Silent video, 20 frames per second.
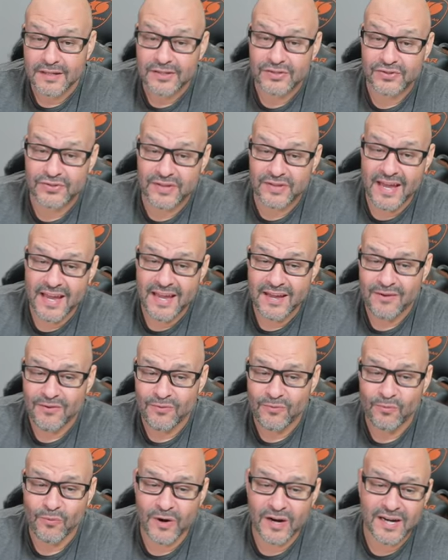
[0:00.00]
Today,
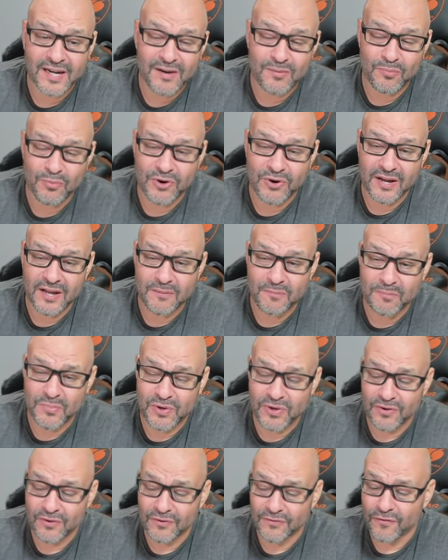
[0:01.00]
we're going to bring a
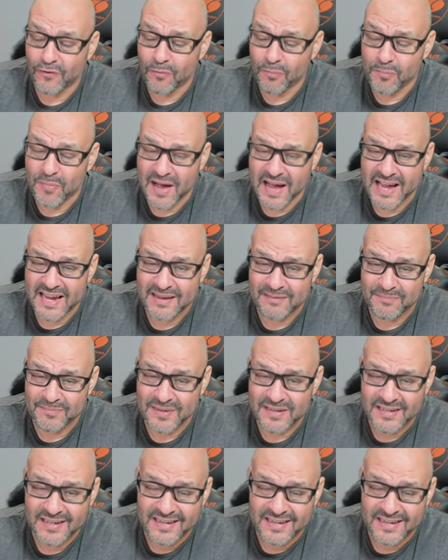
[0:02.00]
beautiful pipe.